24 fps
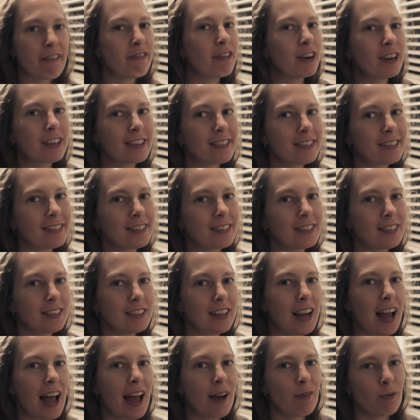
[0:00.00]
effort.
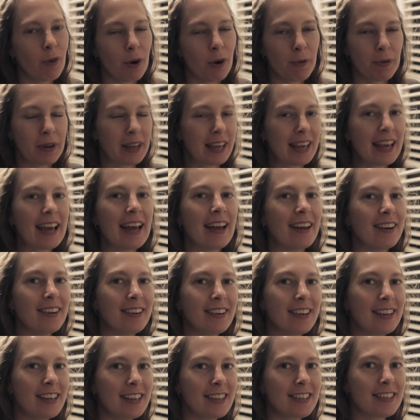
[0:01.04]
And what we get
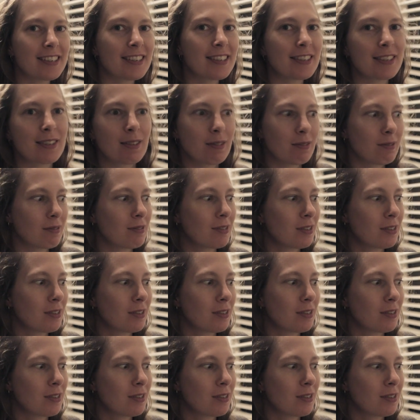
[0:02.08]
is